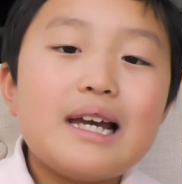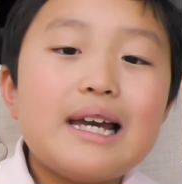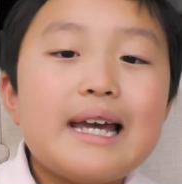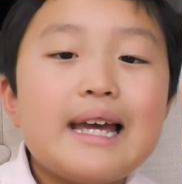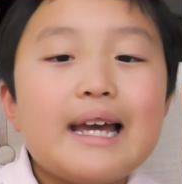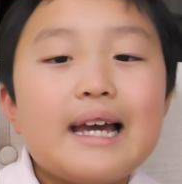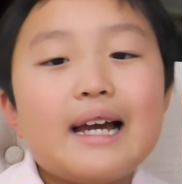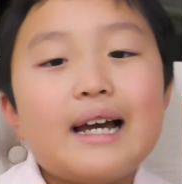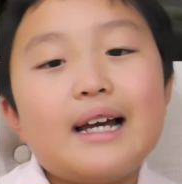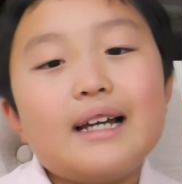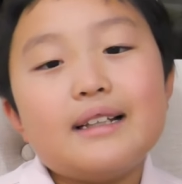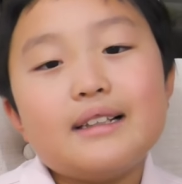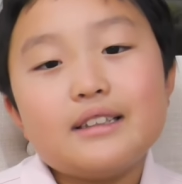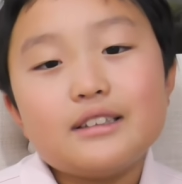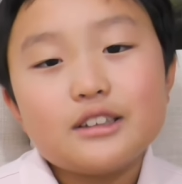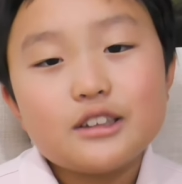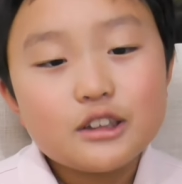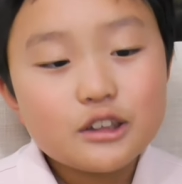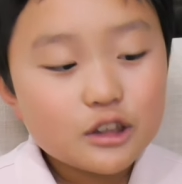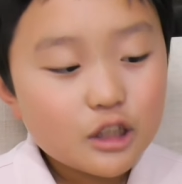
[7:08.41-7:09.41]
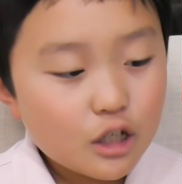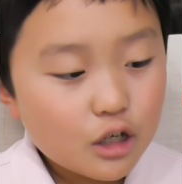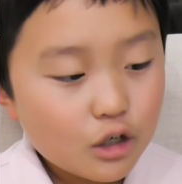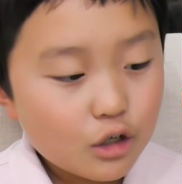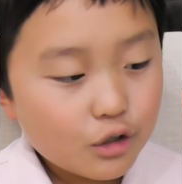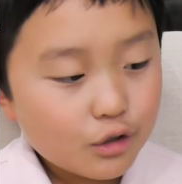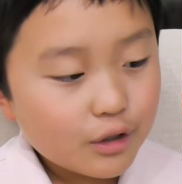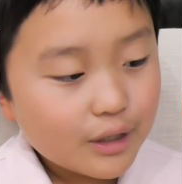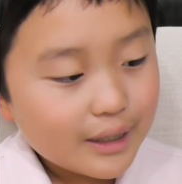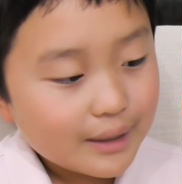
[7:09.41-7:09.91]
And so,
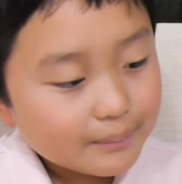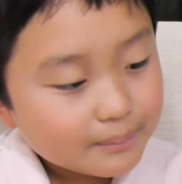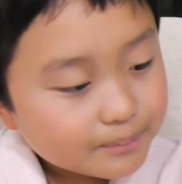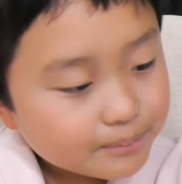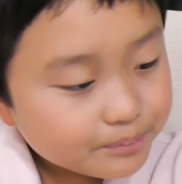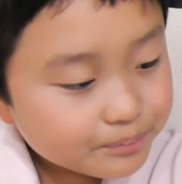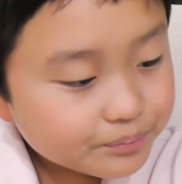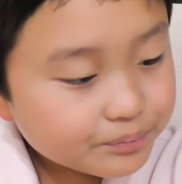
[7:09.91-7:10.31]
um,